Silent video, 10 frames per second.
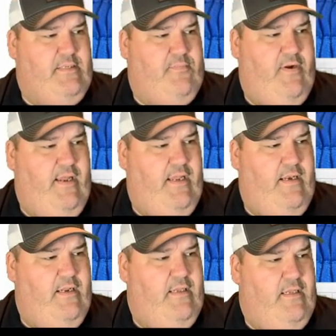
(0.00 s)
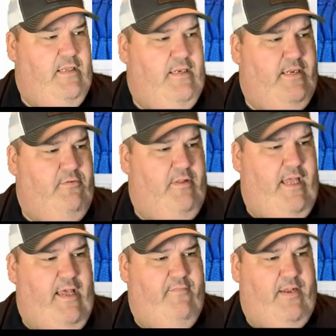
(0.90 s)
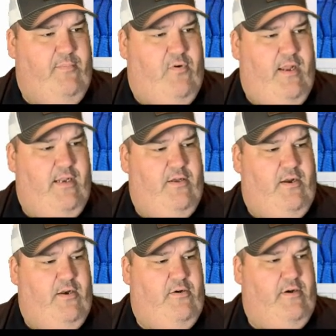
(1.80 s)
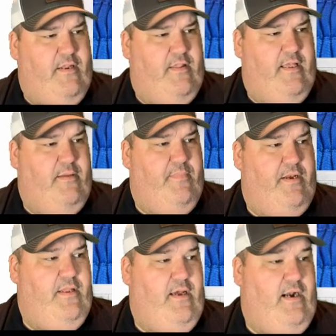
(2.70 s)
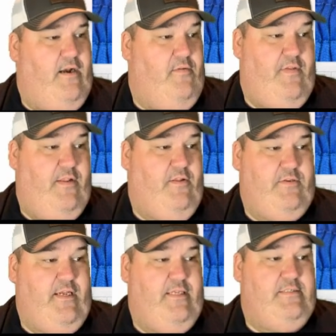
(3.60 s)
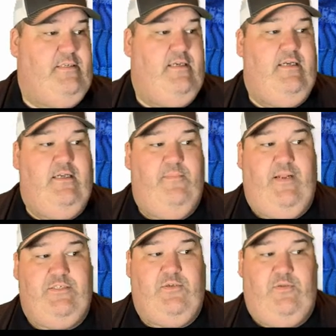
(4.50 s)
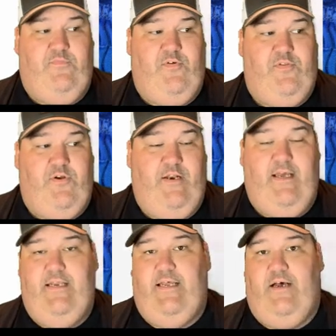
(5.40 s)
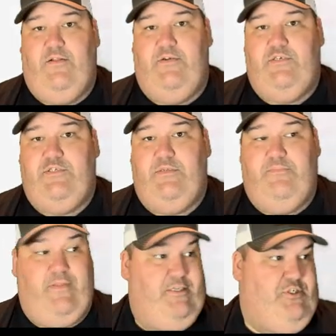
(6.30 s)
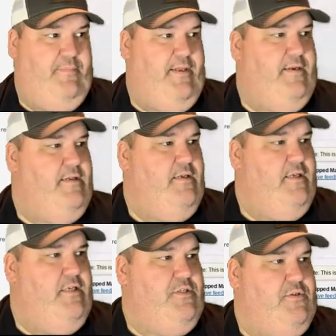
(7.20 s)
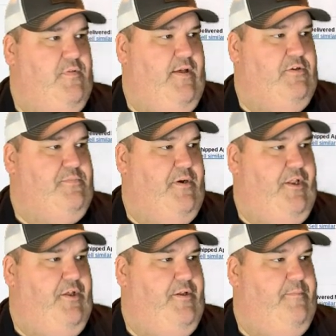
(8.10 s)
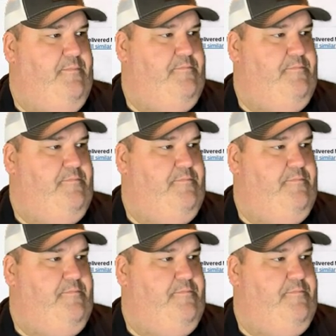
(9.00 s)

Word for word: The brand didn't really have like a brand on it or anything, but uh, I don't know. They looked nice. But I sold them for $39 plus shipping. So that was pretty good.